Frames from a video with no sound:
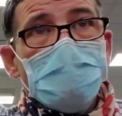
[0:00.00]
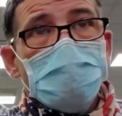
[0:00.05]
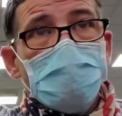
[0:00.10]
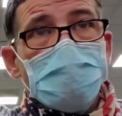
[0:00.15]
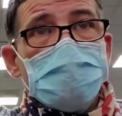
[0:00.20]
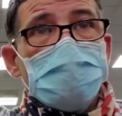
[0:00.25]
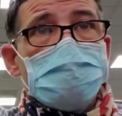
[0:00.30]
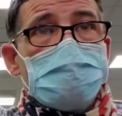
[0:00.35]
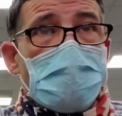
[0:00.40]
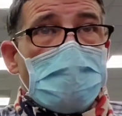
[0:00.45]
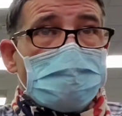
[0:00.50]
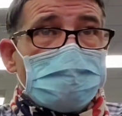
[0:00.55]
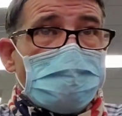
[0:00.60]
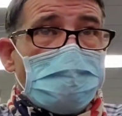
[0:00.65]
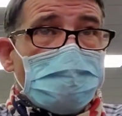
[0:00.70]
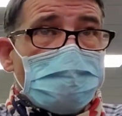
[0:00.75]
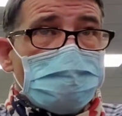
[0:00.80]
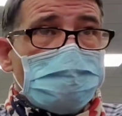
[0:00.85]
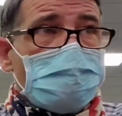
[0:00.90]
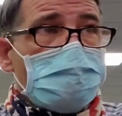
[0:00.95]
will get back
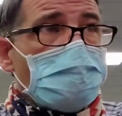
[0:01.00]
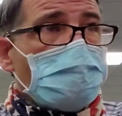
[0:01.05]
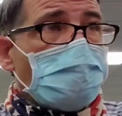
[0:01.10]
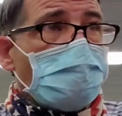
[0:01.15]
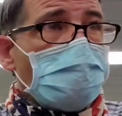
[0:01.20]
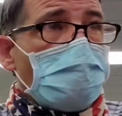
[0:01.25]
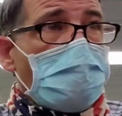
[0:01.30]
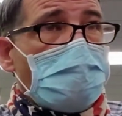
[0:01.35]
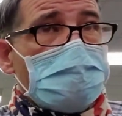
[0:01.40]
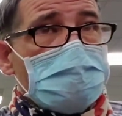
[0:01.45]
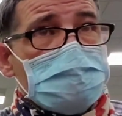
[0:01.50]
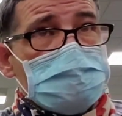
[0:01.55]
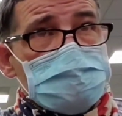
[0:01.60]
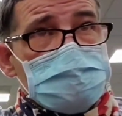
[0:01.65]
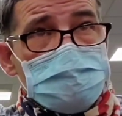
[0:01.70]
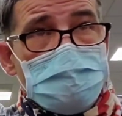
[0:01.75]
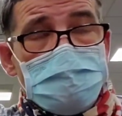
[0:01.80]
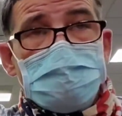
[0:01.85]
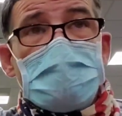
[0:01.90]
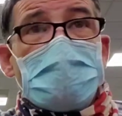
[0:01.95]
down to vehicle
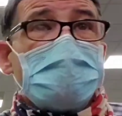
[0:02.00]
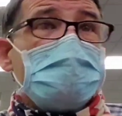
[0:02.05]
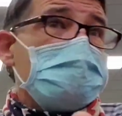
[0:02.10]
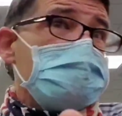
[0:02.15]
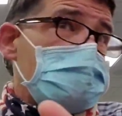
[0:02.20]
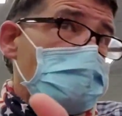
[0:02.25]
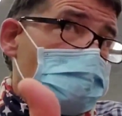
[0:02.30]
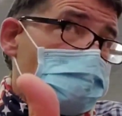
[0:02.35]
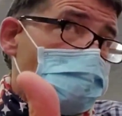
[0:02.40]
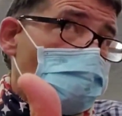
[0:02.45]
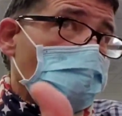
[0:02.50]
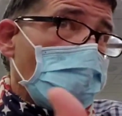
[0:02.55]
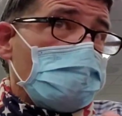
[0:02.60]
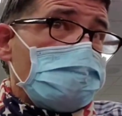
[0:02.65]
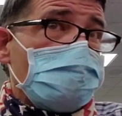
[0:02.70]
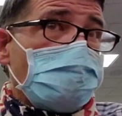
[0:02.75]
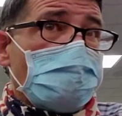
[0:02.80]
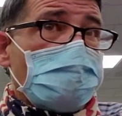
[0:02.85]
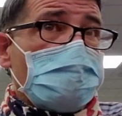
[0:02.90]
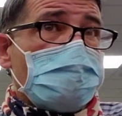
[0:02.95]
maintenance, and that is at the
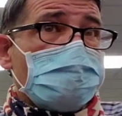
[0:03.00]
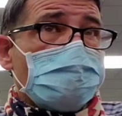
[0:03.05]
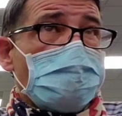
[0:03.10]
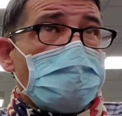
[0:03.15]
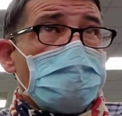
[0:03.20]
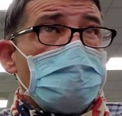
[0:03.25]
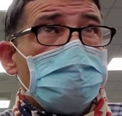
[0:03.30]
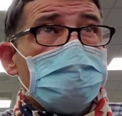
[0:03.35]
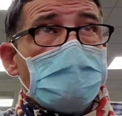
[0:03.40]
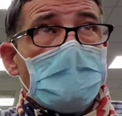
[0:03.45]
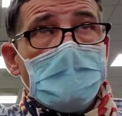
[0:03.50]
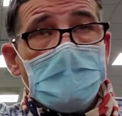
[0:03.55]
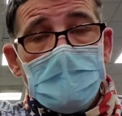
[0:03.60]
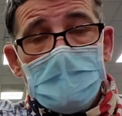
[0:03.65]
123